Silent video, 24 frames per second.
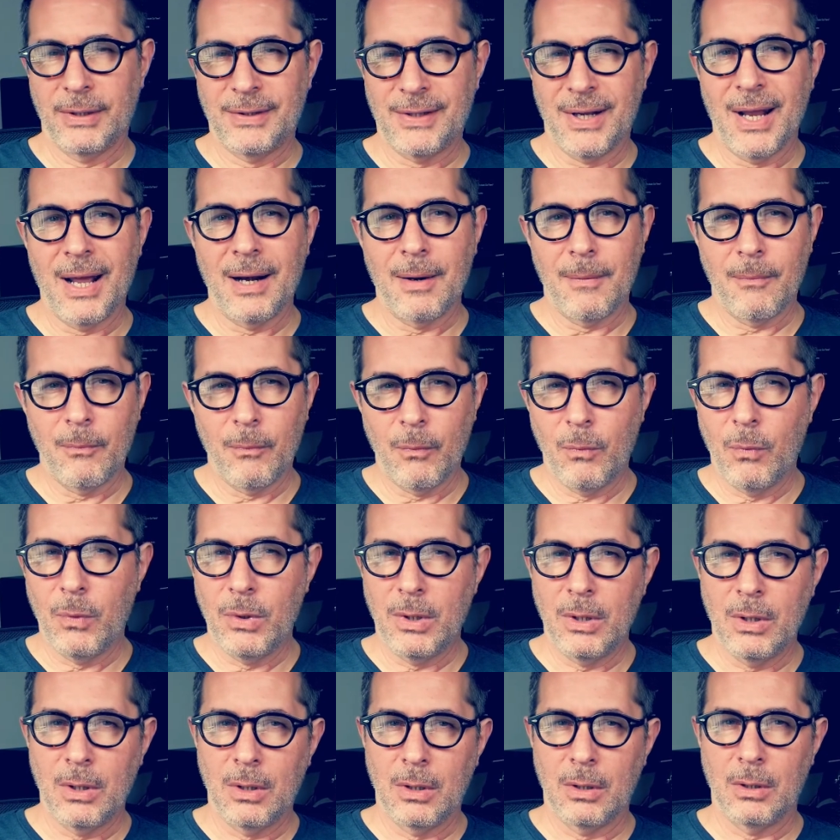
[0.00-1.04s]
It's not a
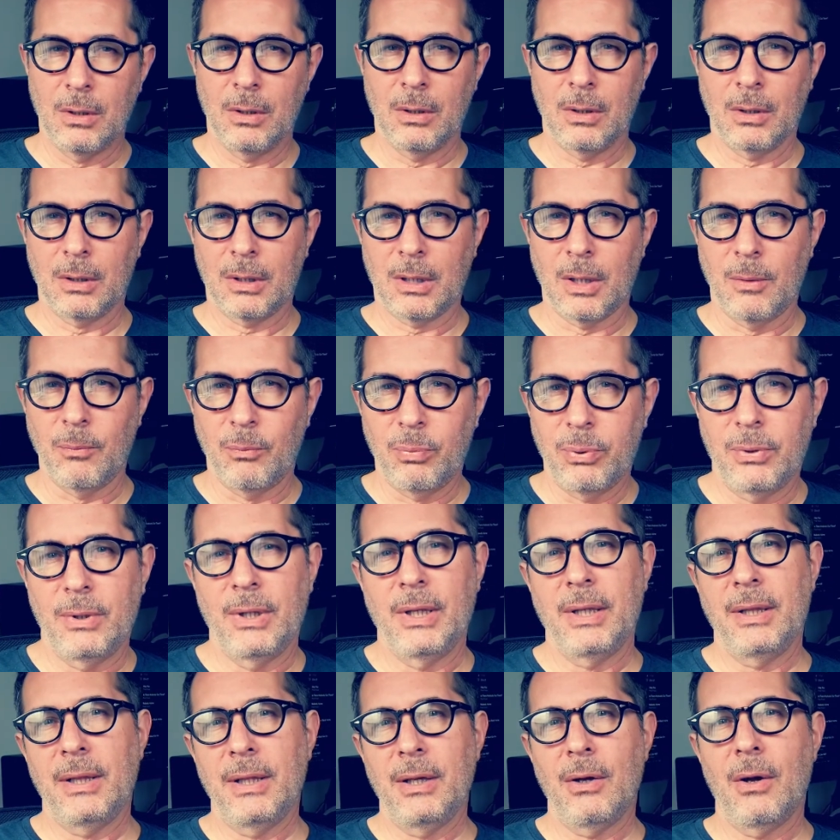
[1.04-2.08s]

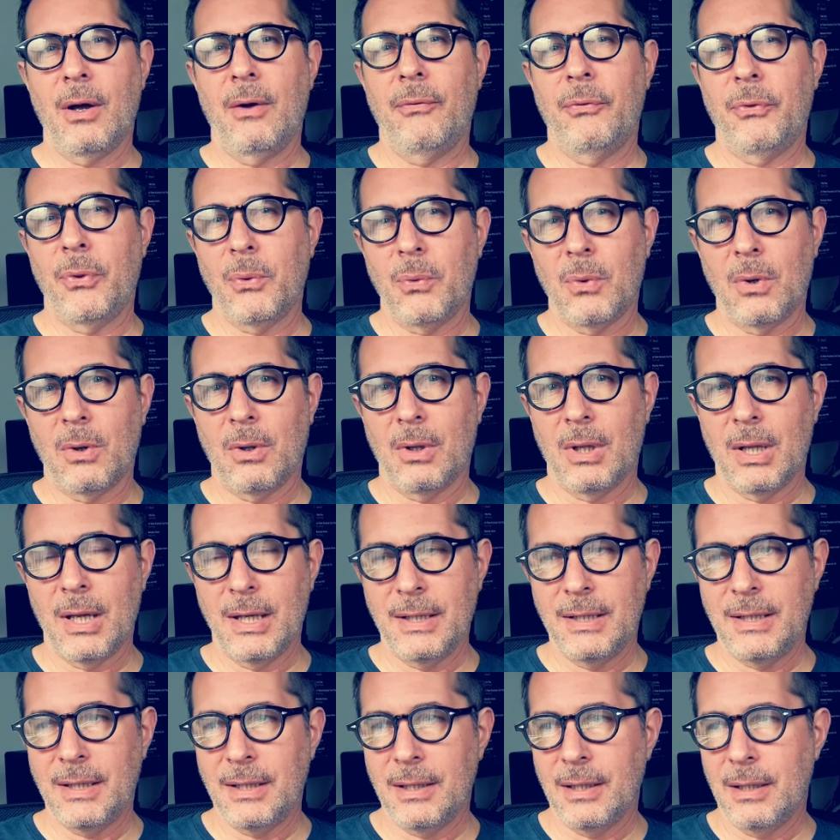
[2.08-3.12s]
completely off-the-wall
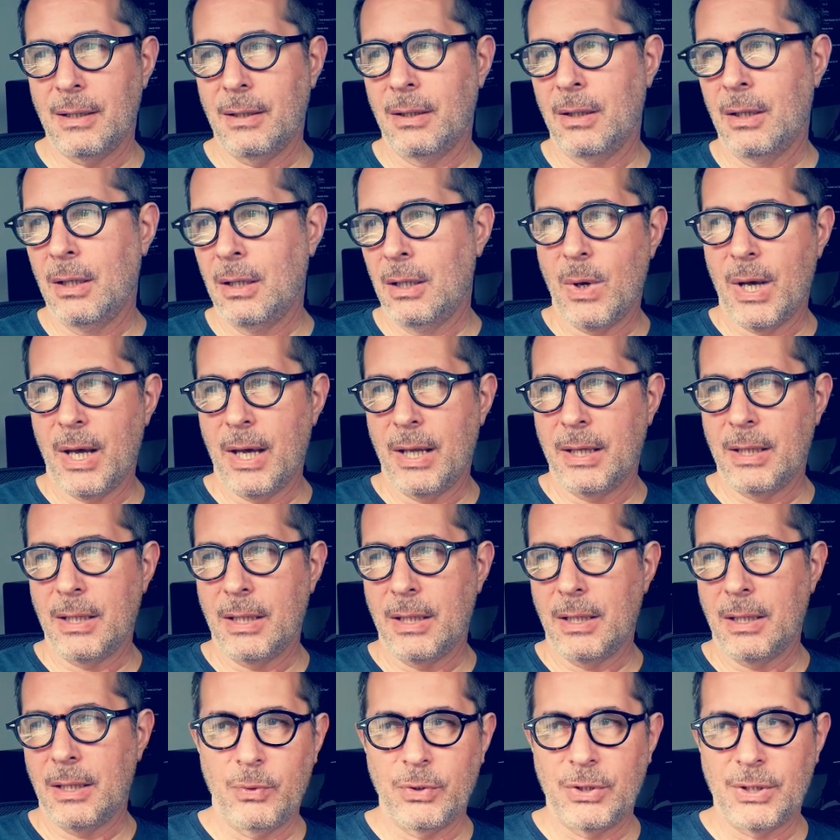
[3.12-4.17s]
idea, but
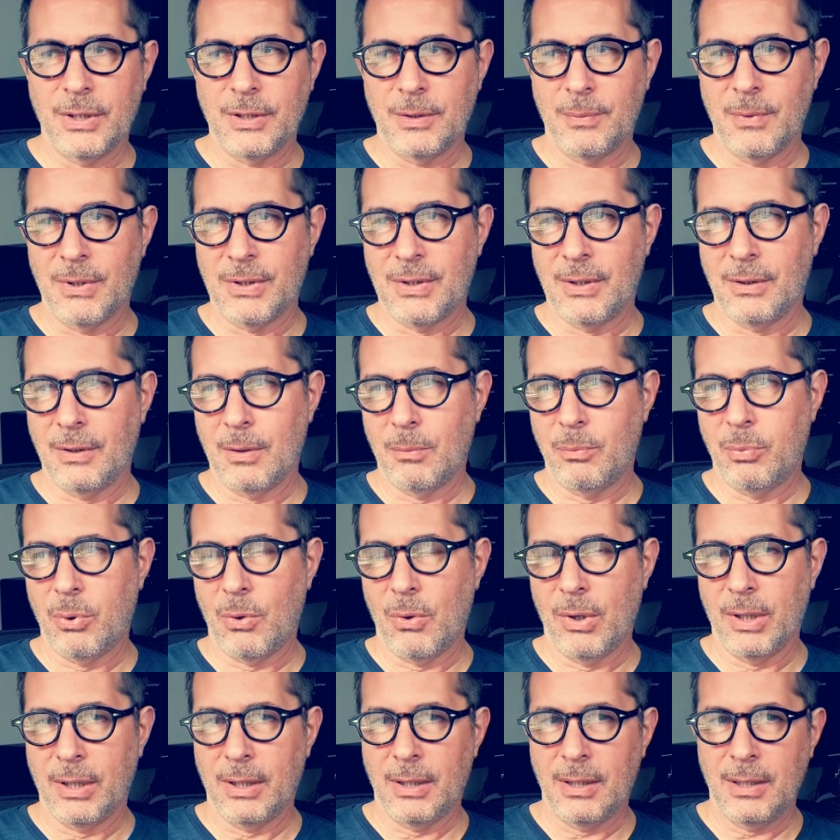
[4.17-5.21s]
she's missing the
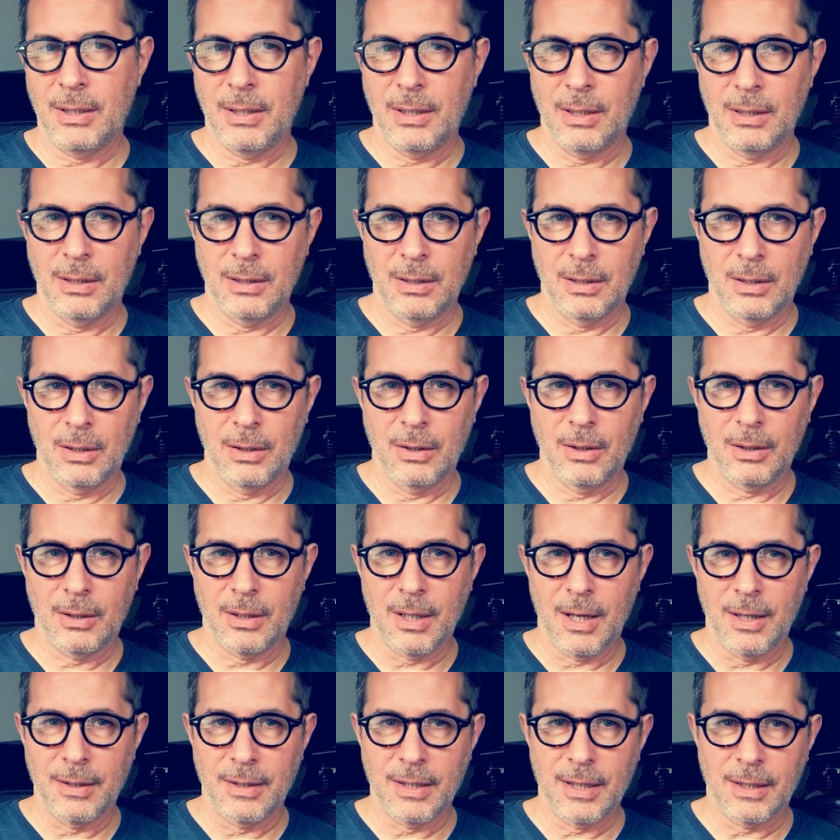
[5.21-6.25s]
point in the
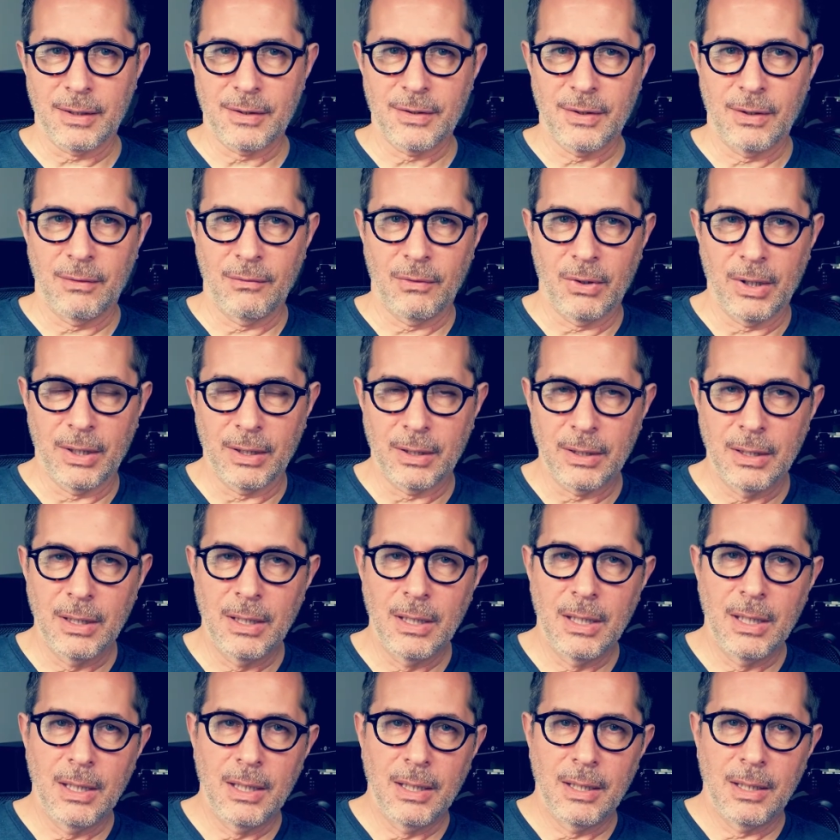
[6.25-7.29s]
context of, like,
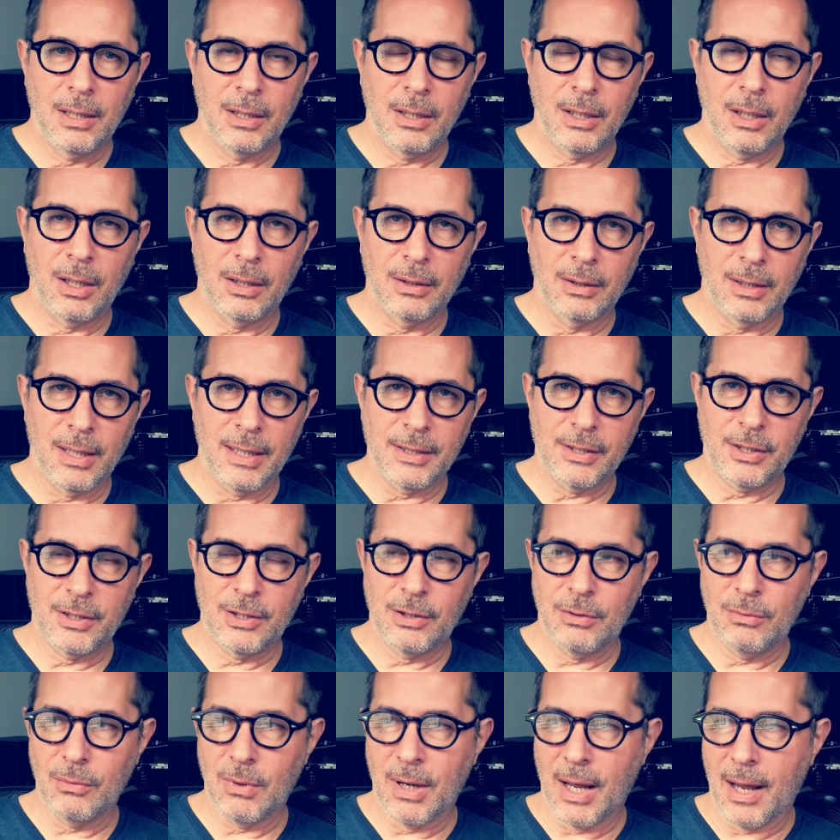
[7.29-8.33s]

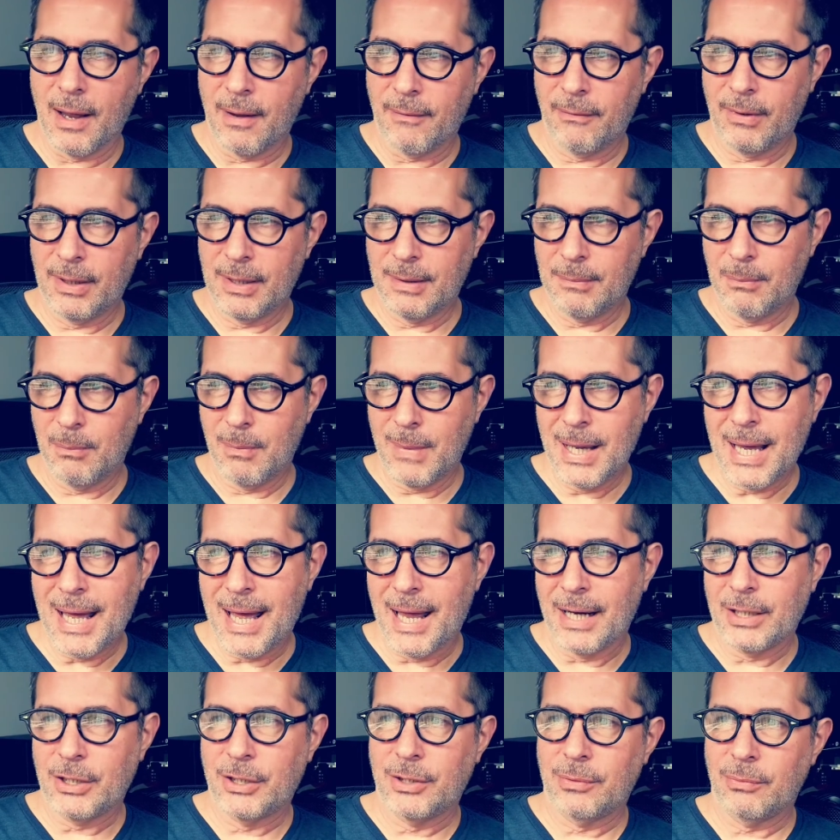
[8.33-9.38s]
unless you have a
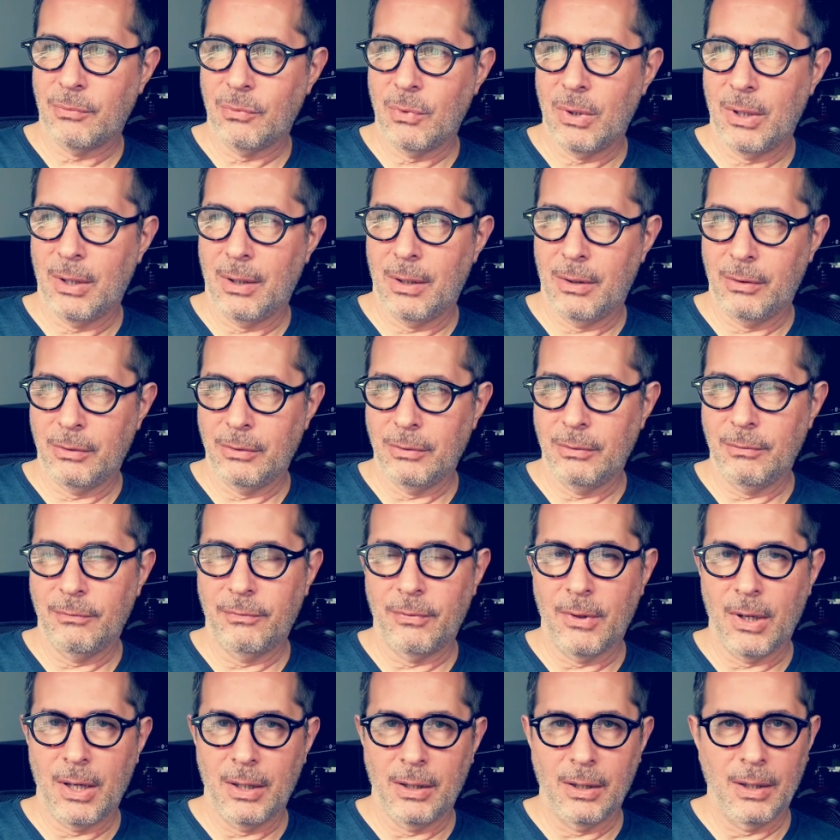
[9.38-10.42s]
match where you
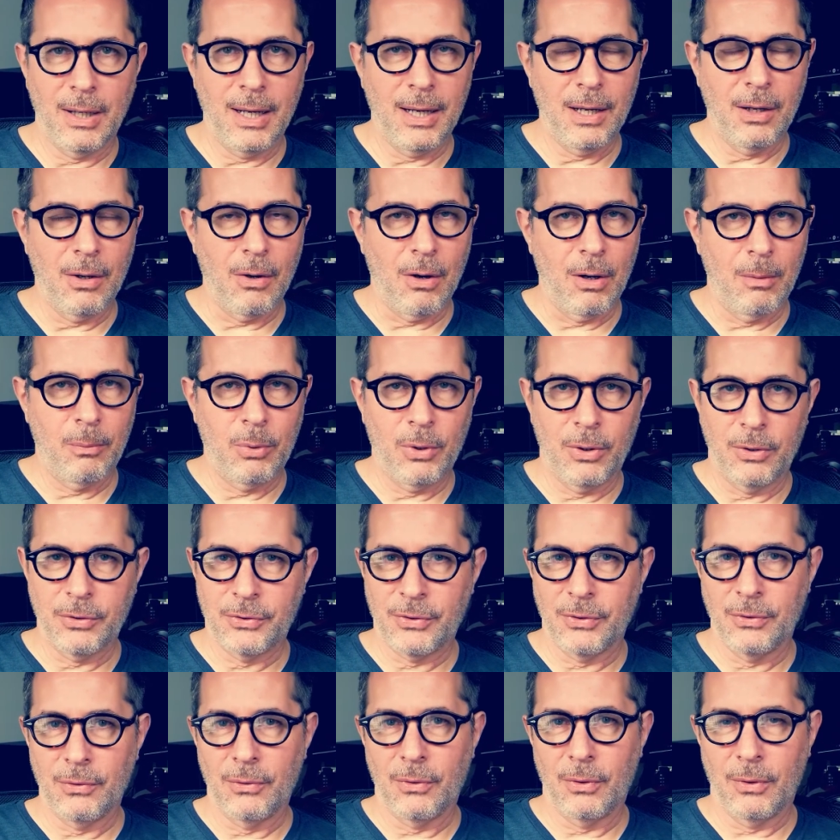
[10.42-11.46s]
find an A&R
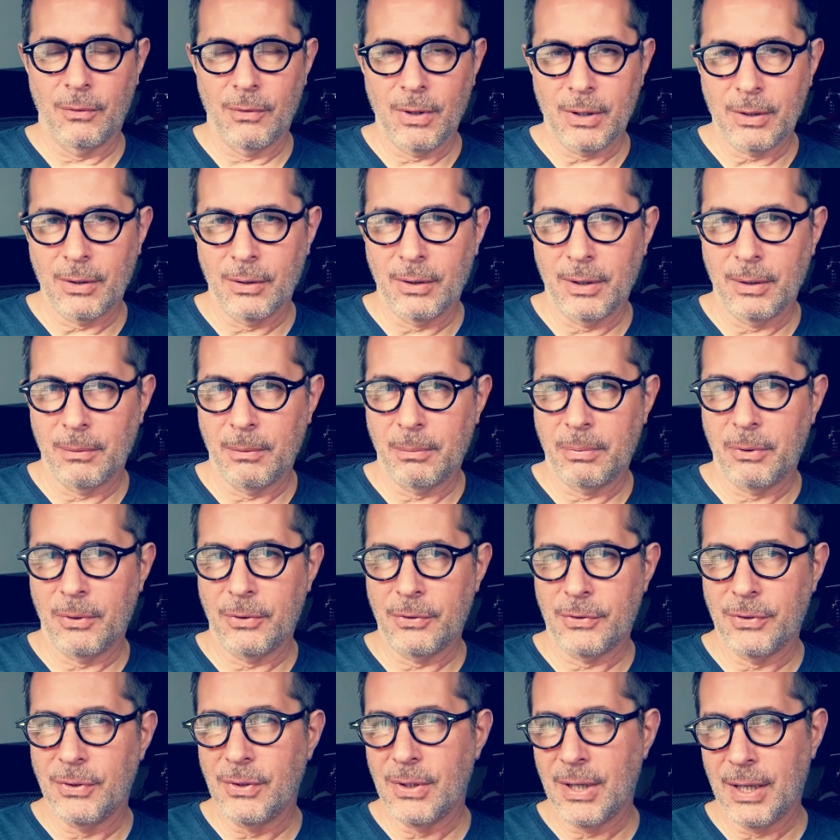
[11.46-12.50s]
person or a record label
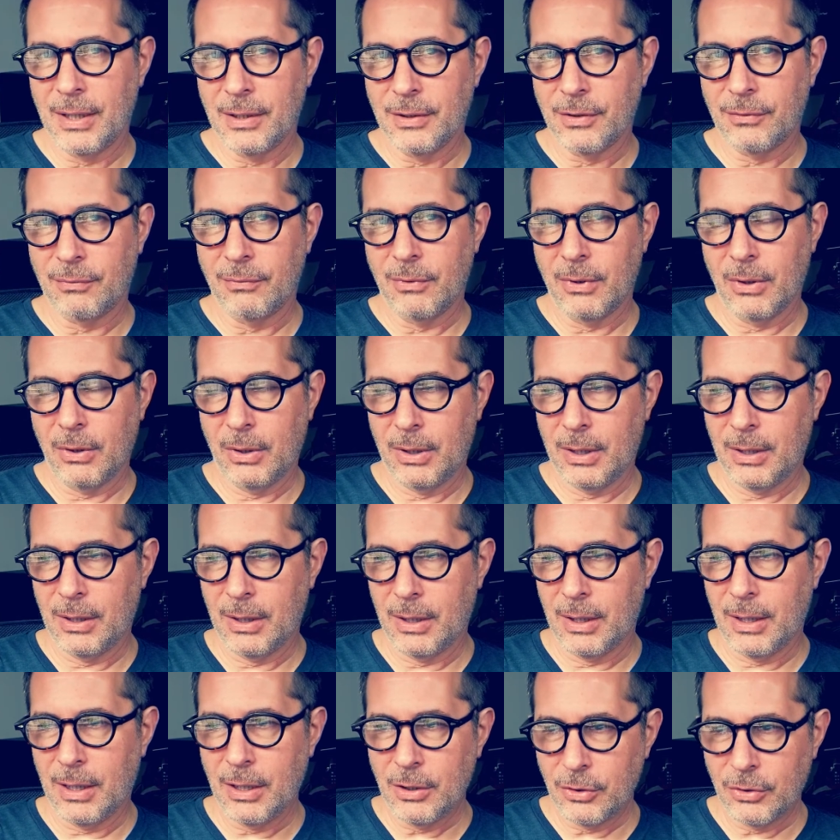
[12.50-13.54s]
person that is
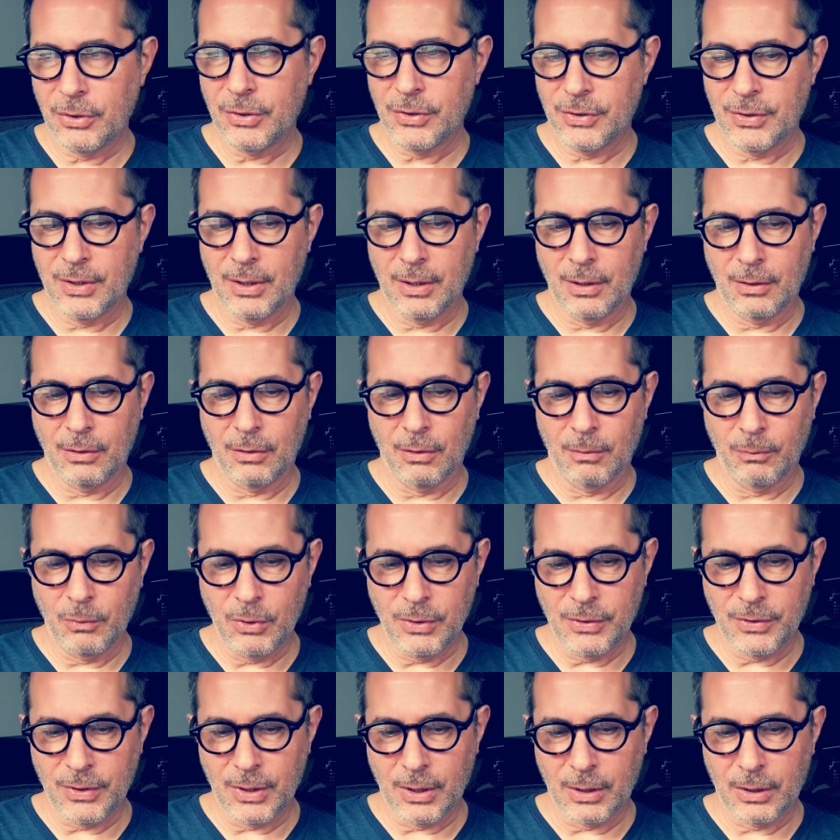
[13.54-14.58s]
really interested in your
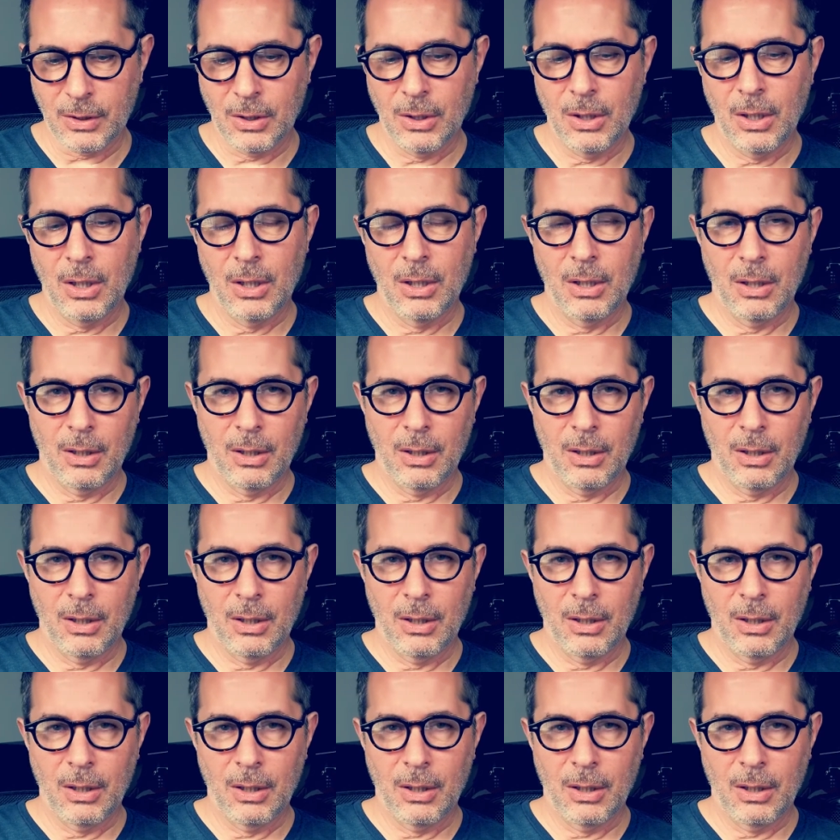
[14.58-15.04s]
music,